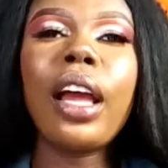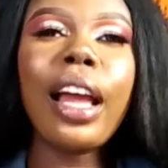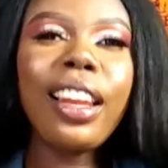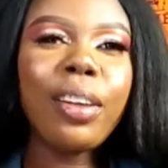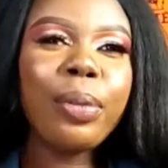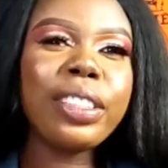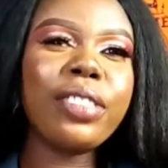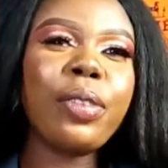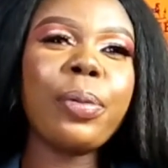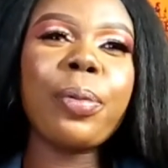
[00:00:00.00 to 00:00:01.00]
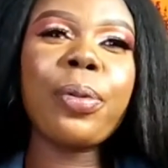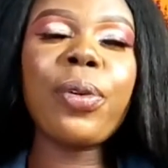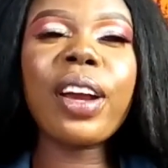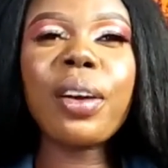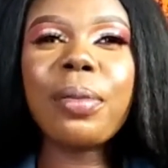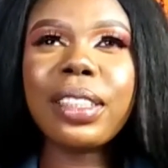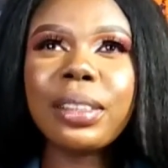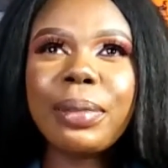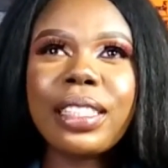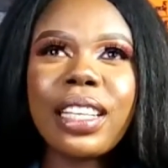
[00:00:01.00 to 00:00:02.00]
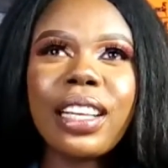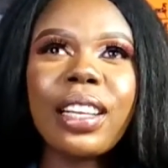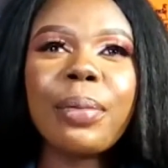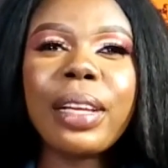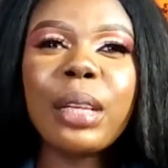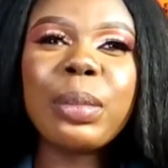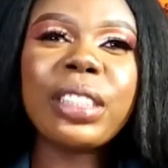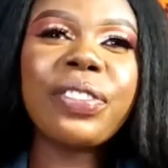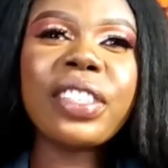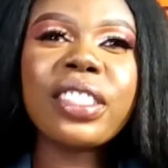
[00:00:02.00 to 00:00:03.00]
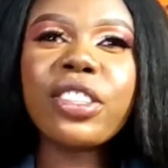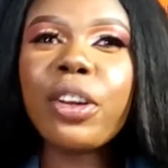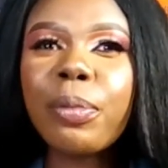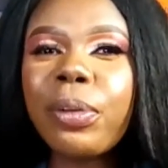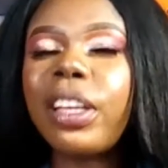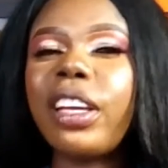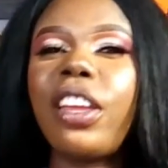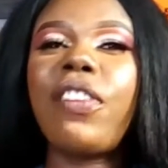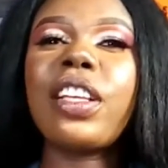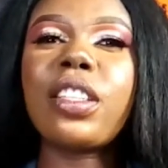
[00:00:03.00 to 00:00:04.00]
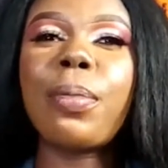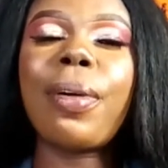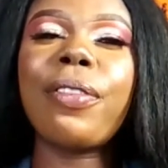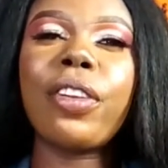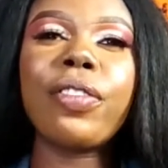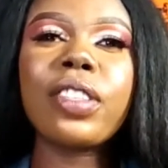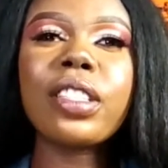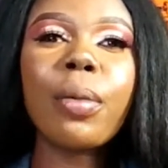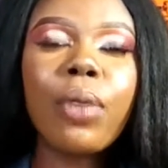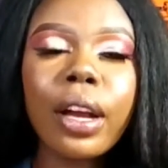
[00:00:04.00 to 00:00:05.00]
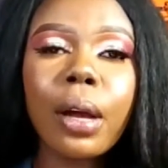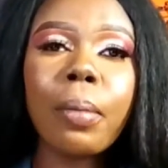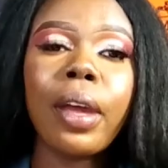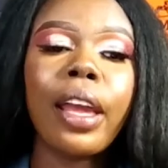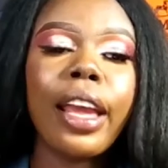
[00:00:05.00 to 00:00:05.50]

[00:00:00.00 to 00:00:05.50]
Hello beautiful people, welcome back to my channel. My name is Dominic. If you're subscribed for the first time, welcome.